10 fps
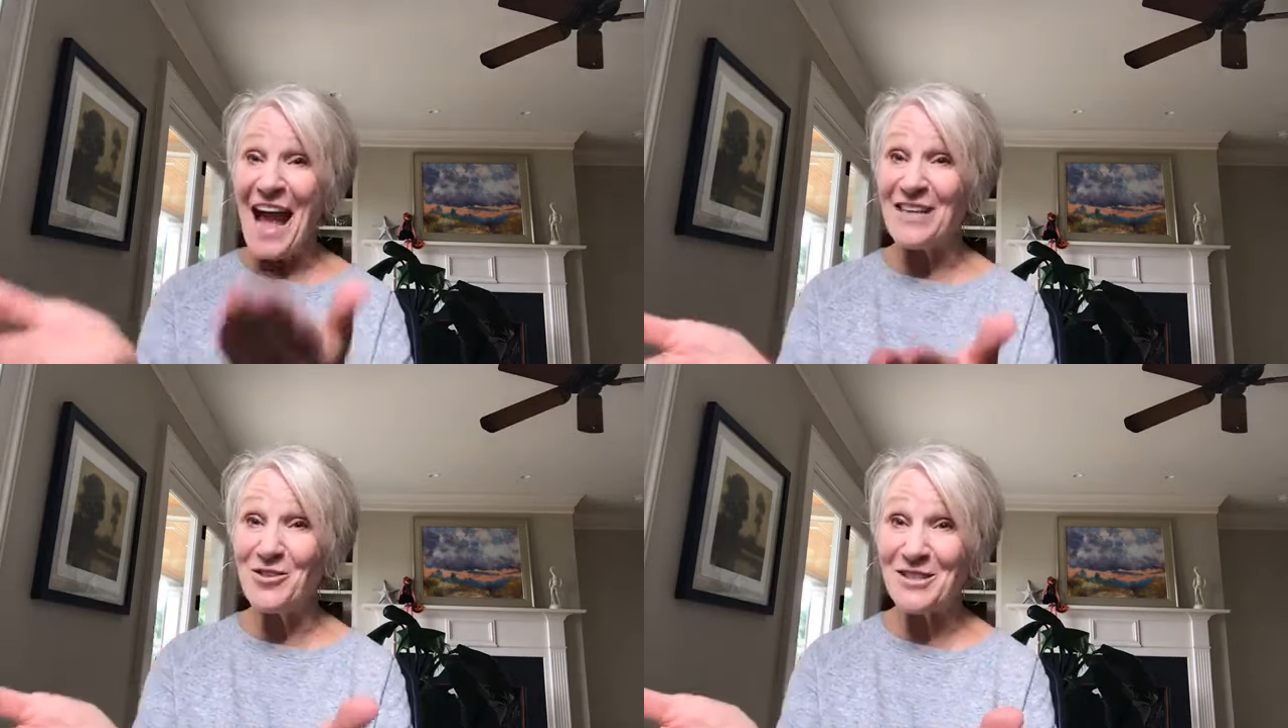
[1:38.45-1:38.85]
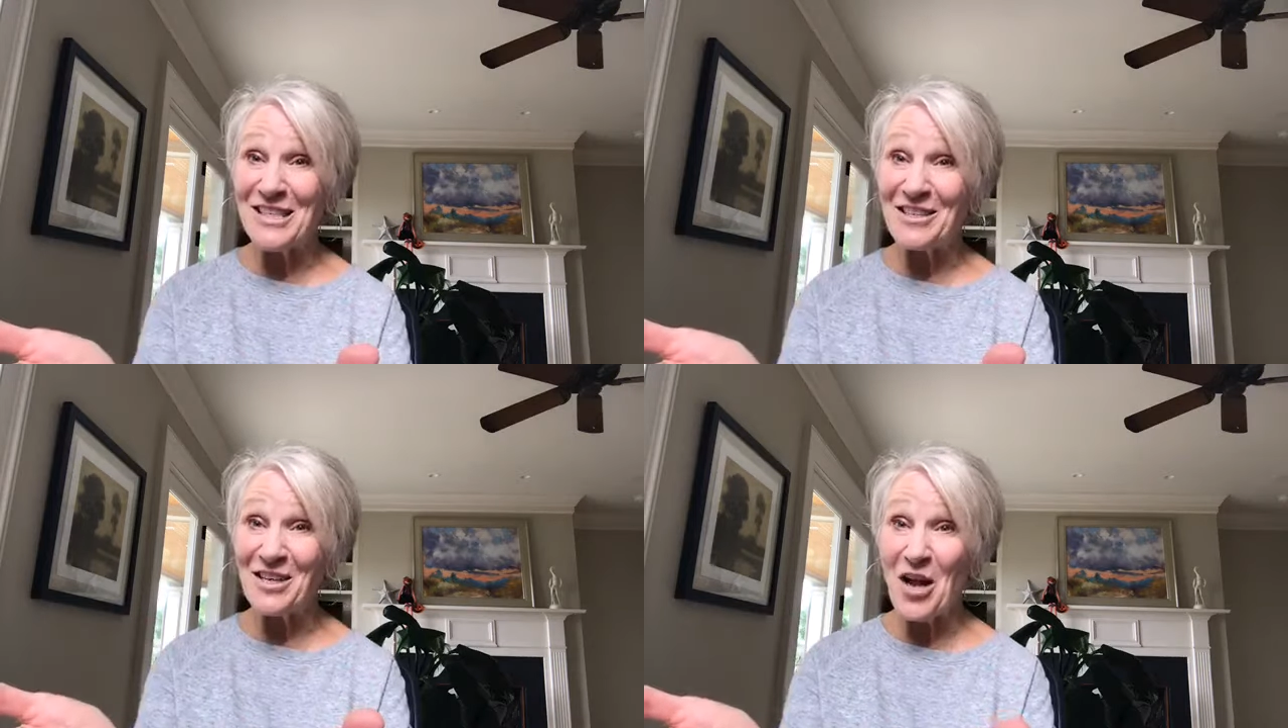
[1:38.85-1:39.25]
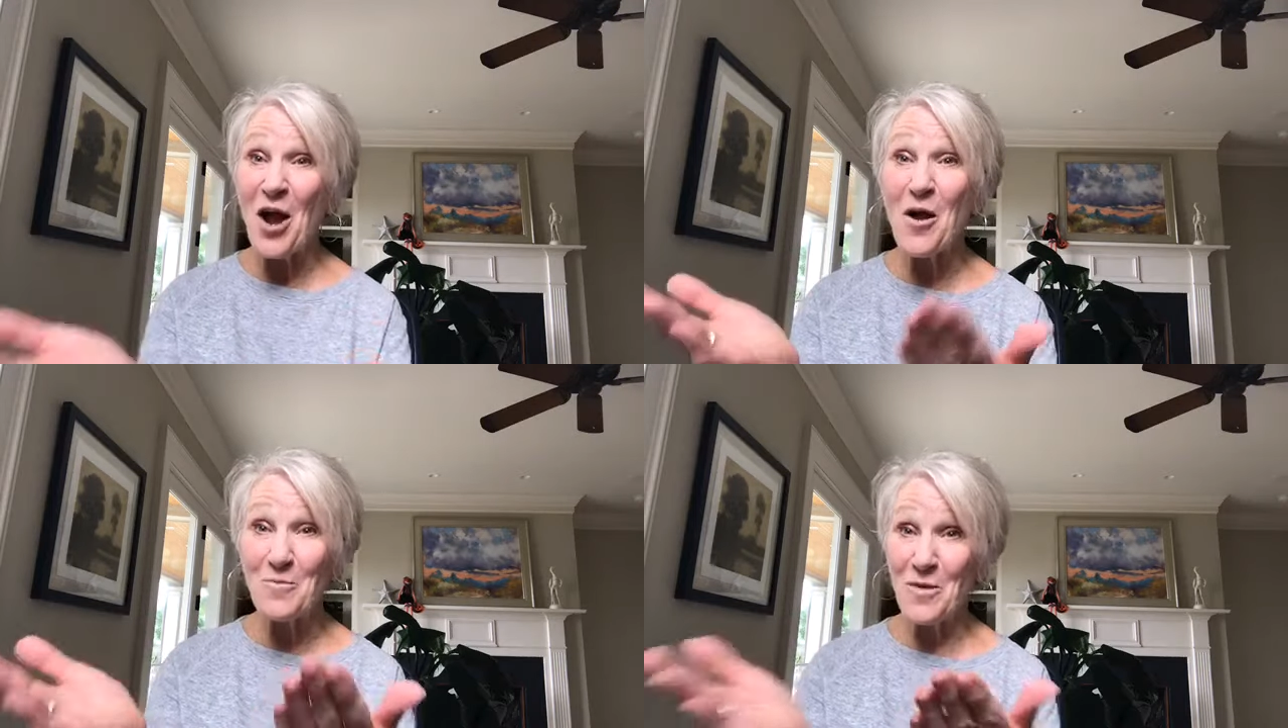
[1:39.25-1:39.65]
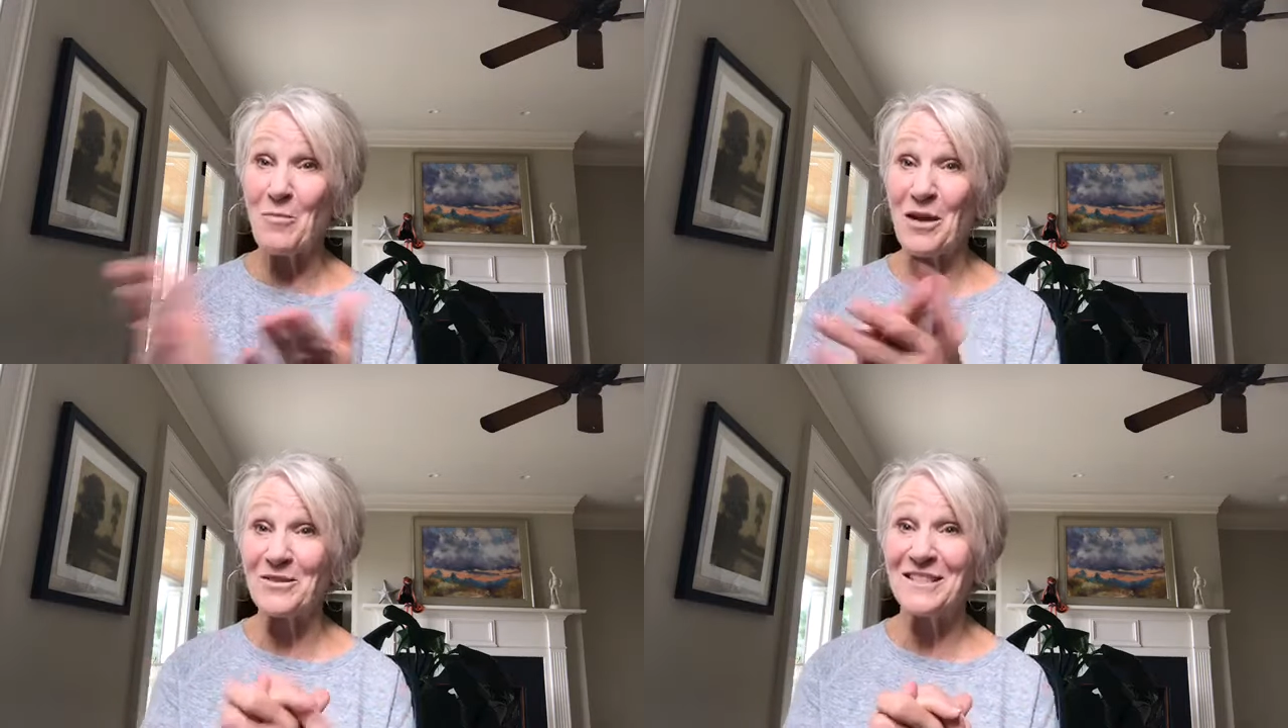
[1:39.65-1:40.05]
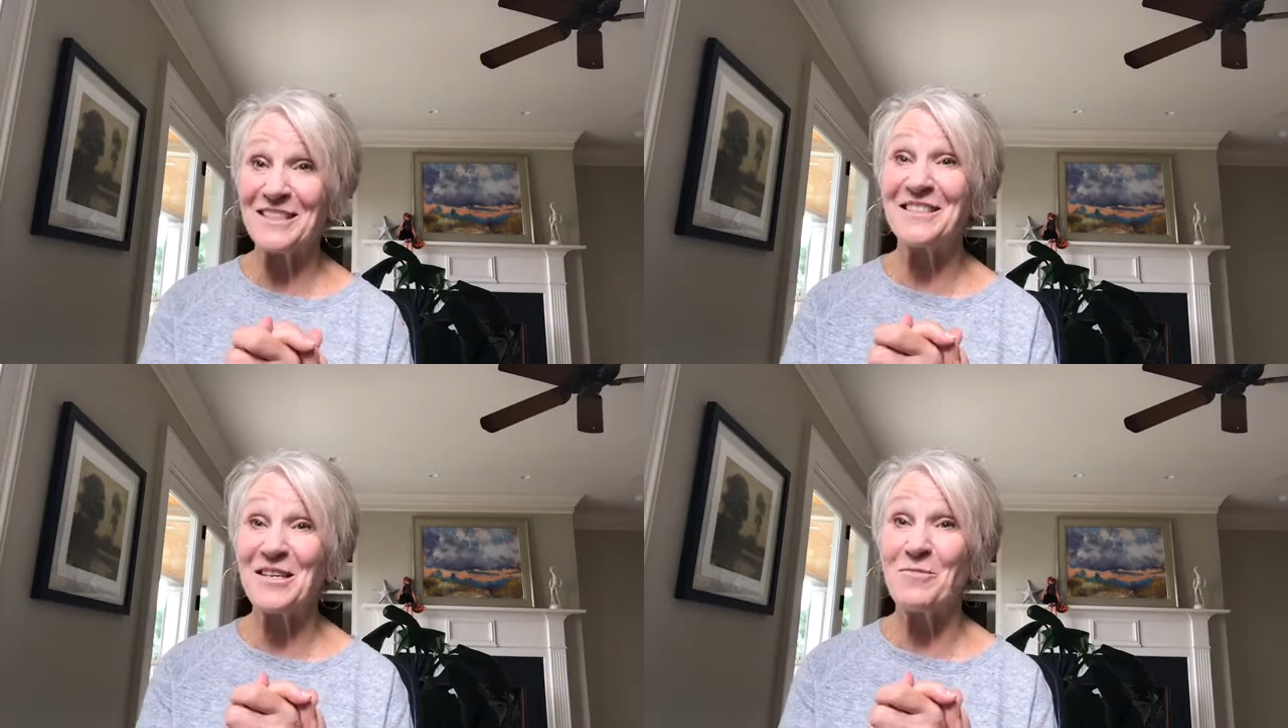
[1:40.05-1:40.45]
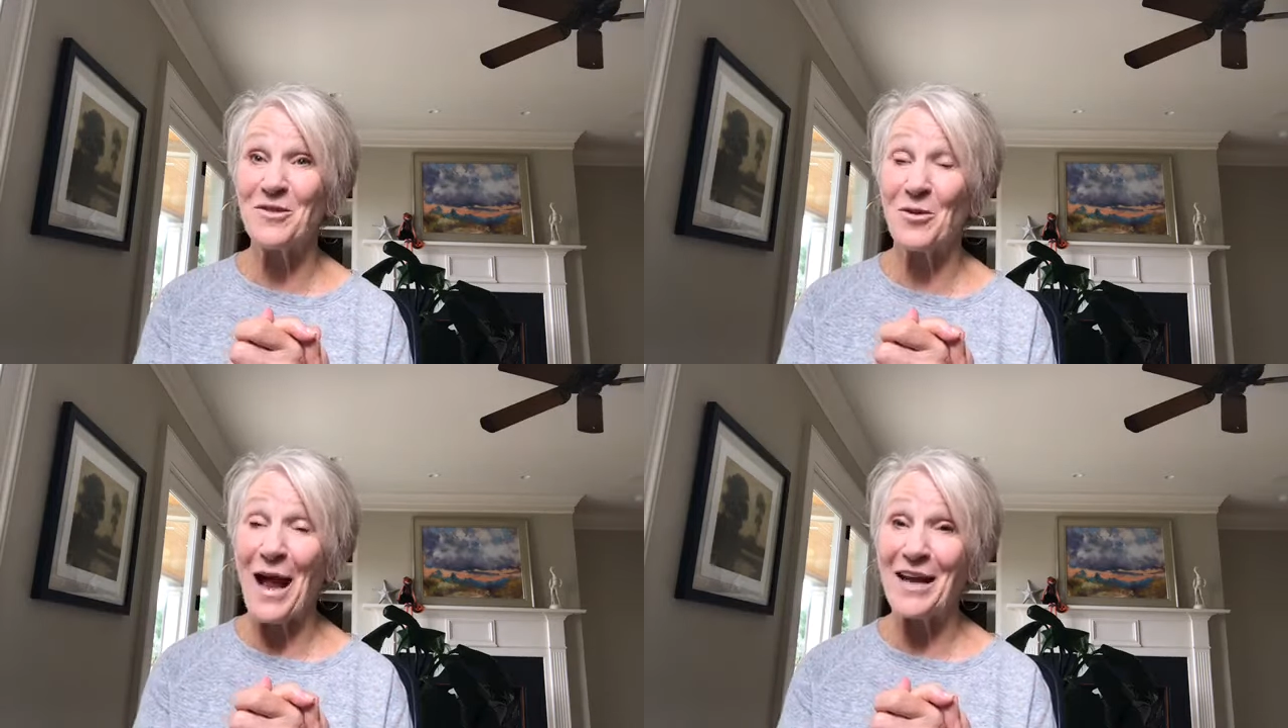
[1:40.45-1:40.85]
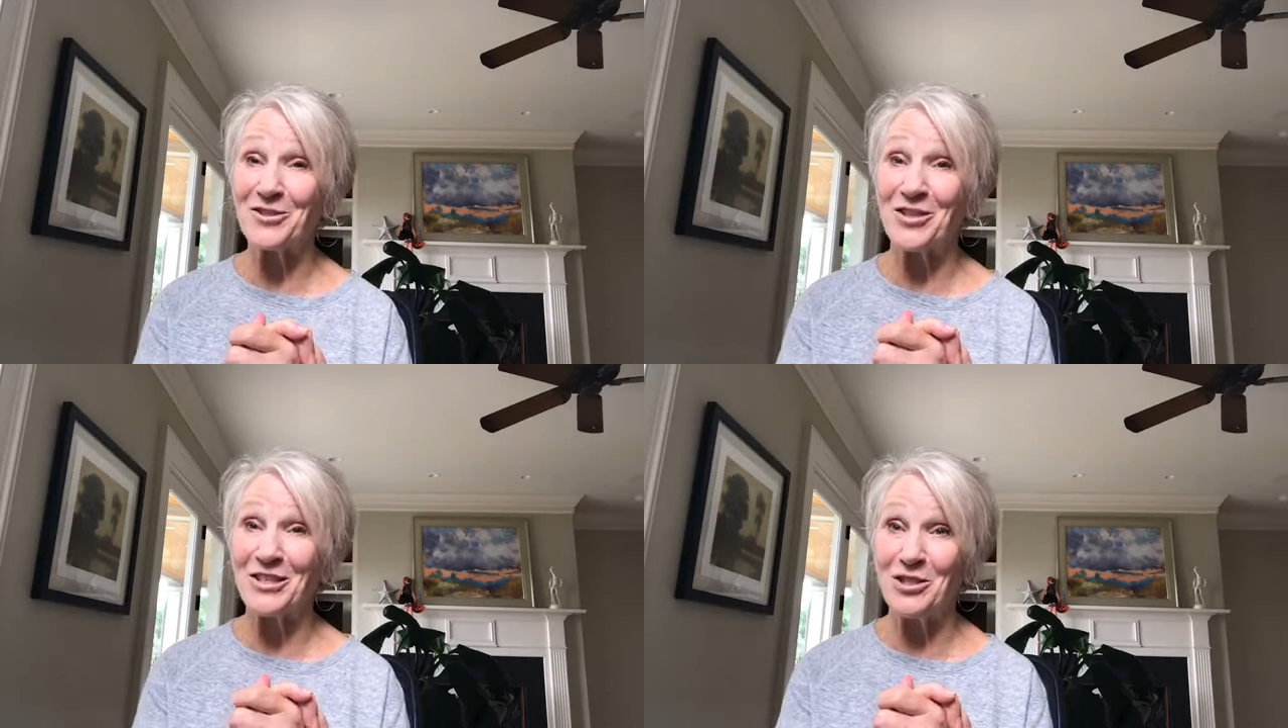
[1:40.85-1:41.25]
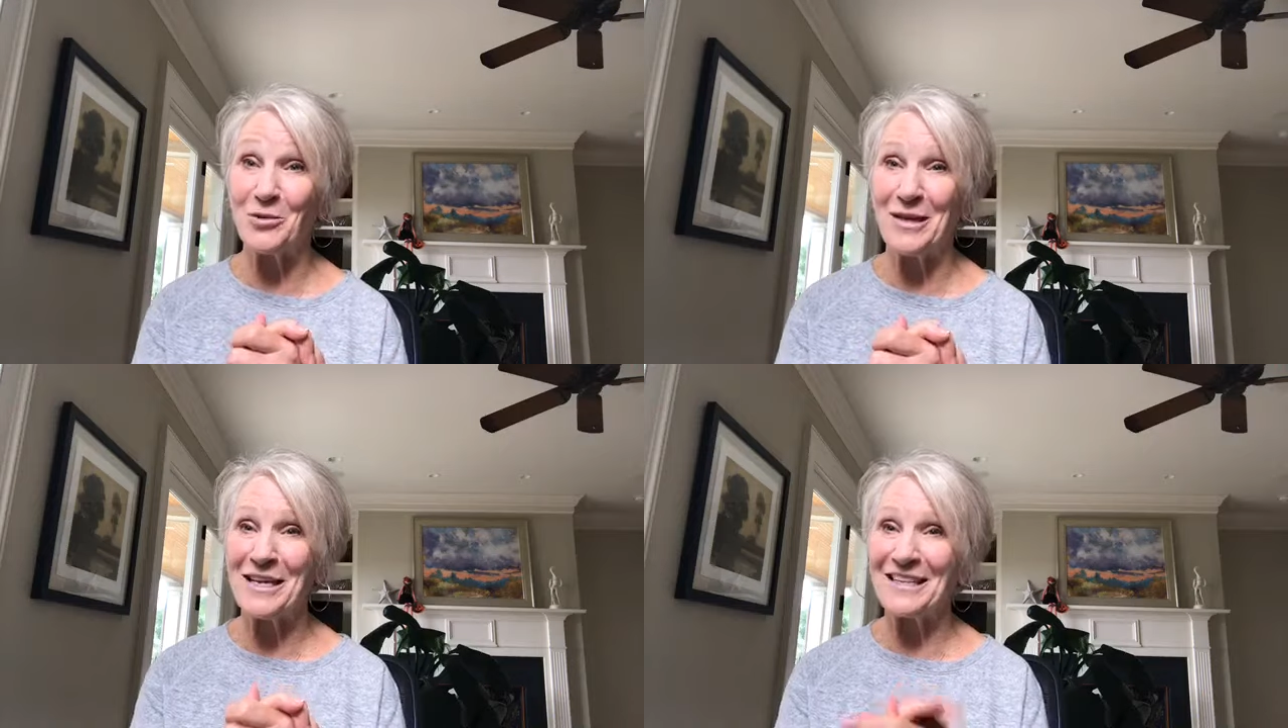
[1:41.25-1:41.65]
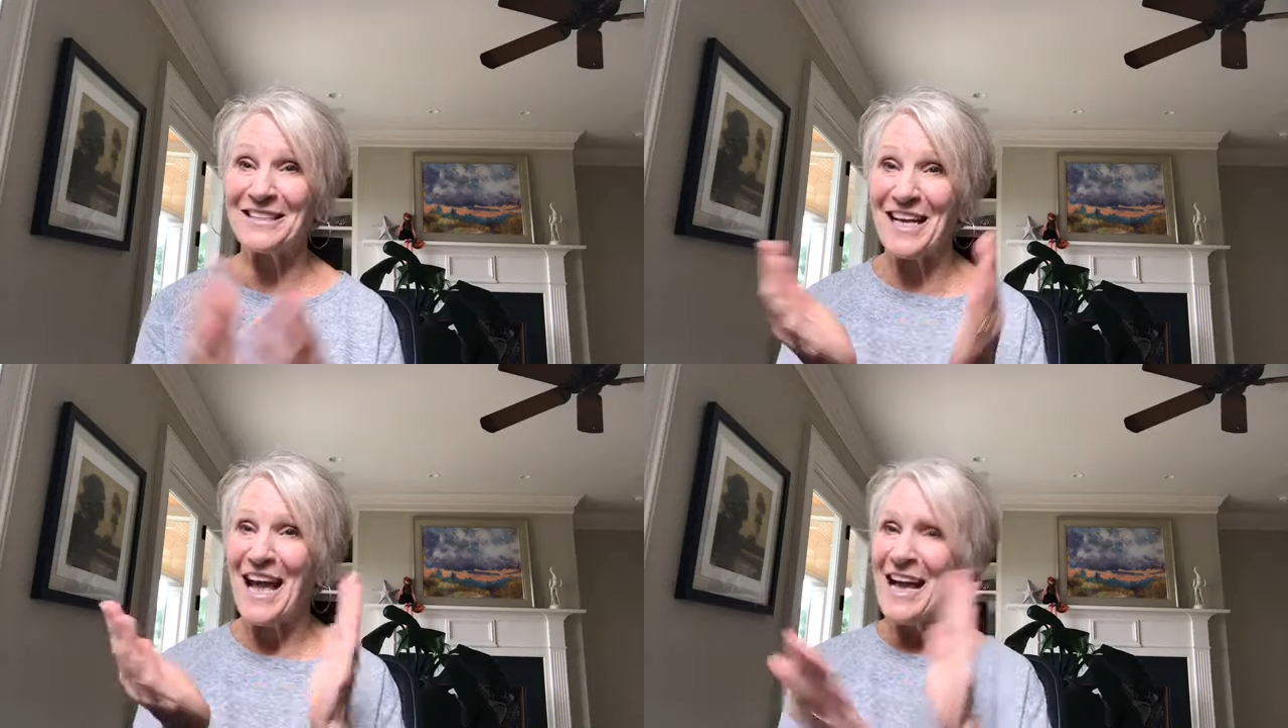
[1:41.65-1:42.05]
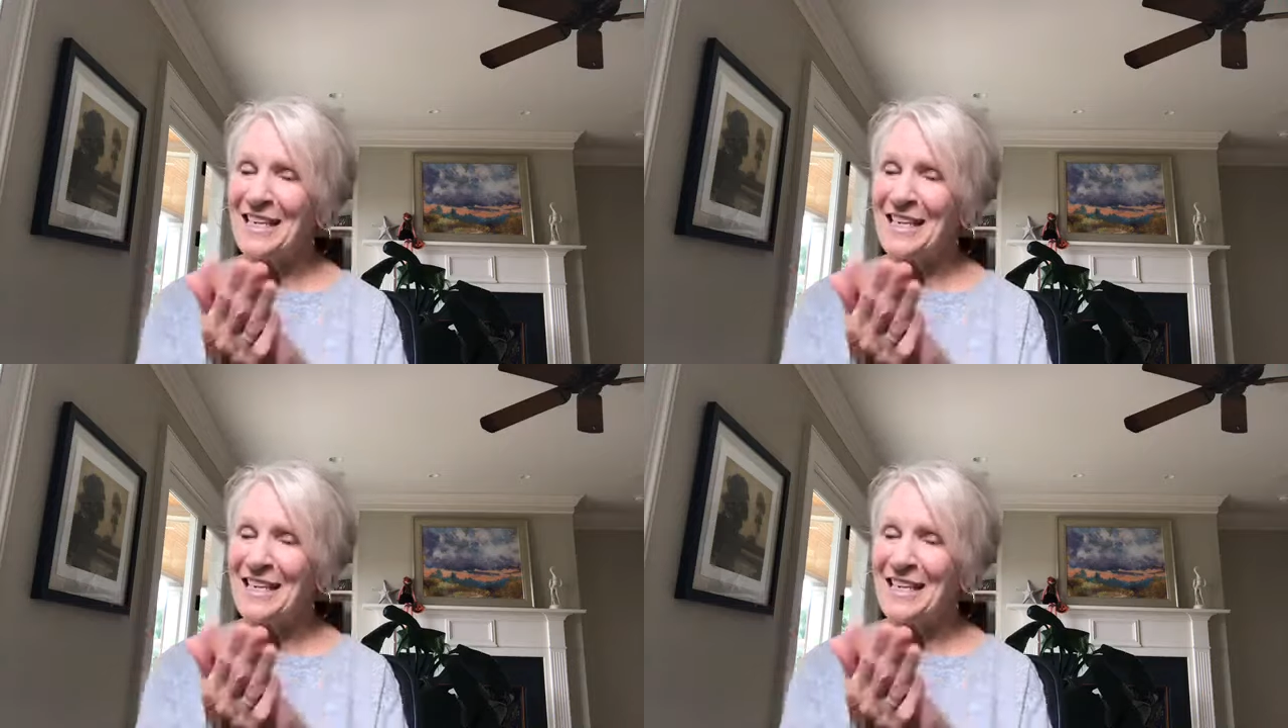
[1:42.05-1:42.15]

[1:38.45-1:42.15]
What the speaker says: and you send it home, the parents can see what they're actually doing, and it's a